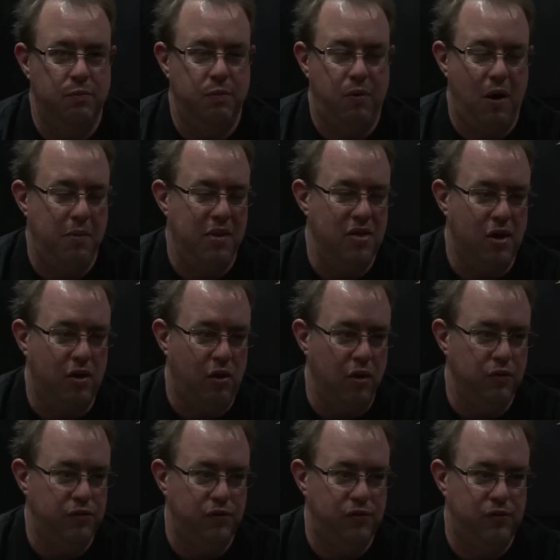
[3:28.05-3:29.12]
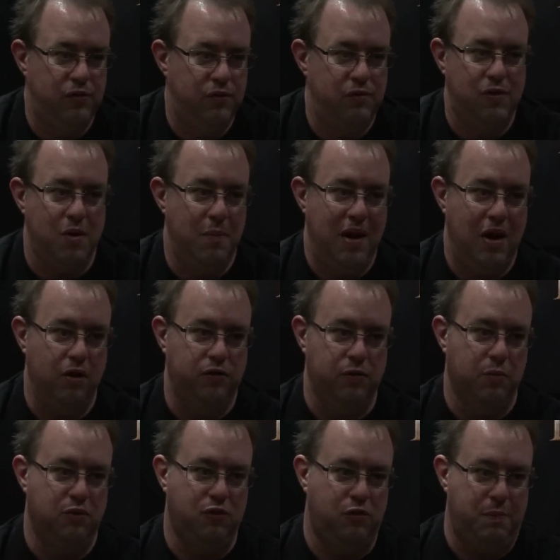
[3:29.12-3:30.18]
Probably the closest
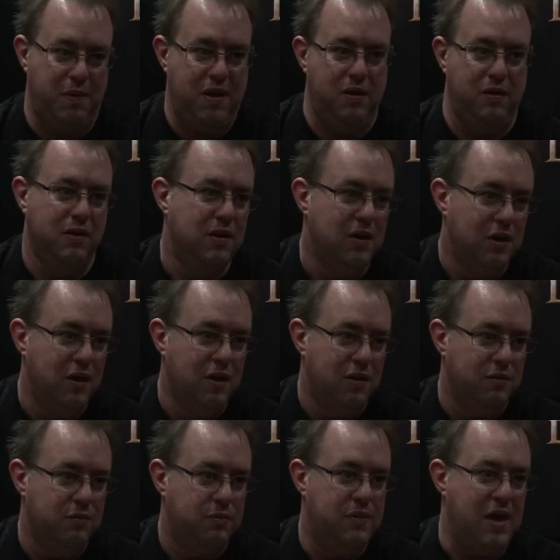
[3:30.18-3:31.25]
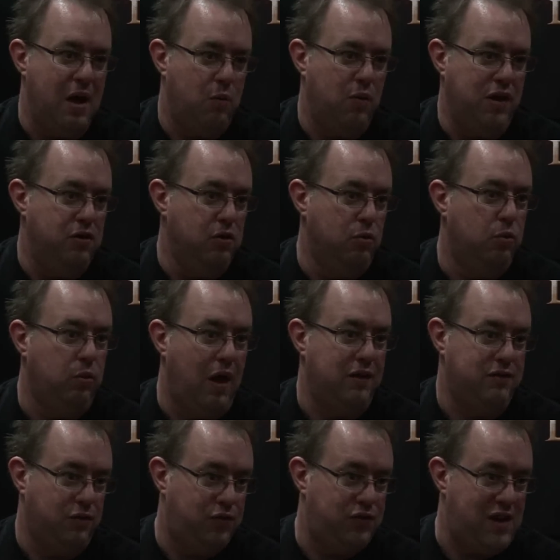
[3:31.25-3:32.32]
comparison would just be that we do
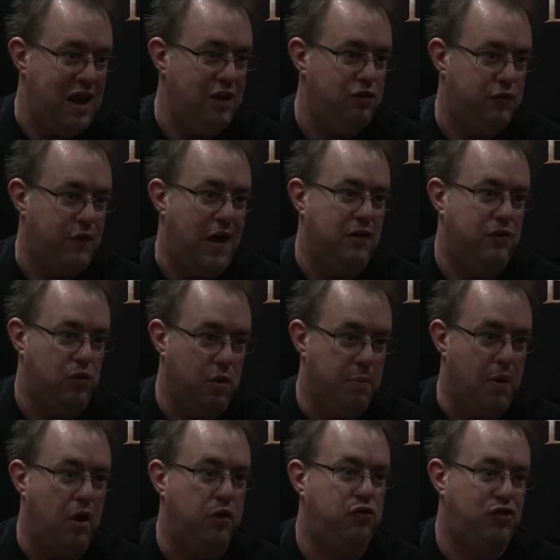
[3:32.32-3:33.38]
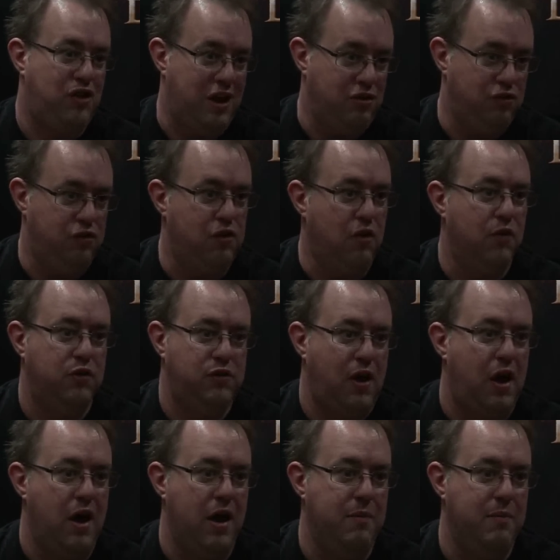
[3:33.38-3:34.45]
lots of stage fights where the boss changes over
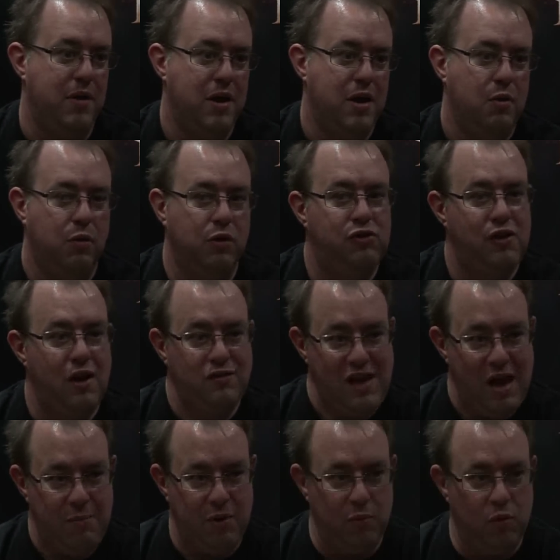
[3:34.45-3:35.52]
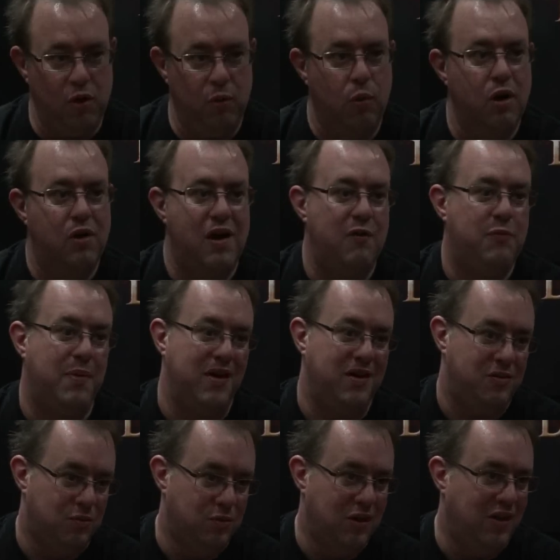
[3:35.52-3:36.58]
time, which does happen in World of Warcraft, but
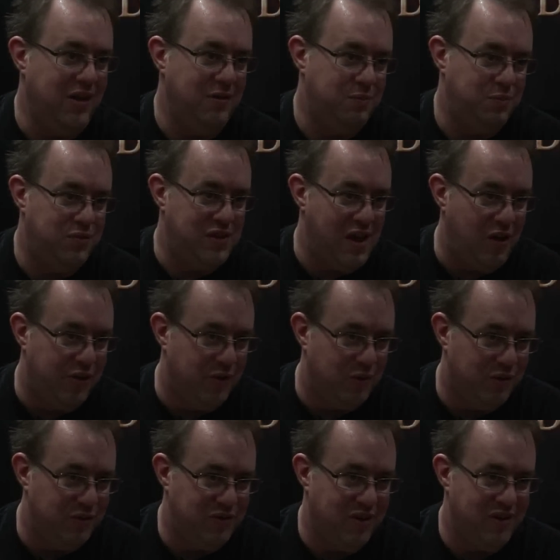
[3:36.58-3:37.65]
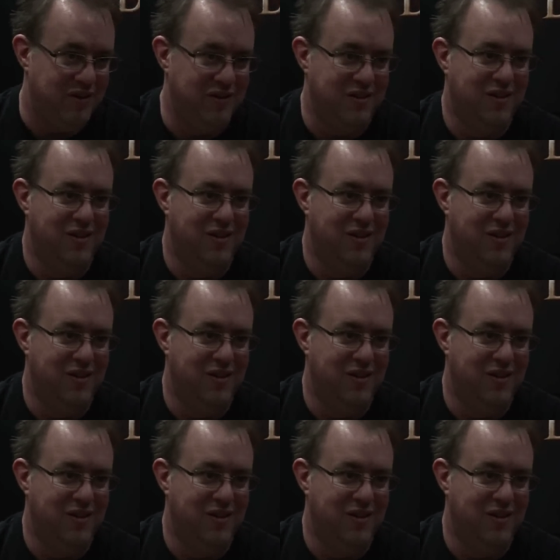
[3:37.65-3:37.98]
really Zelda was the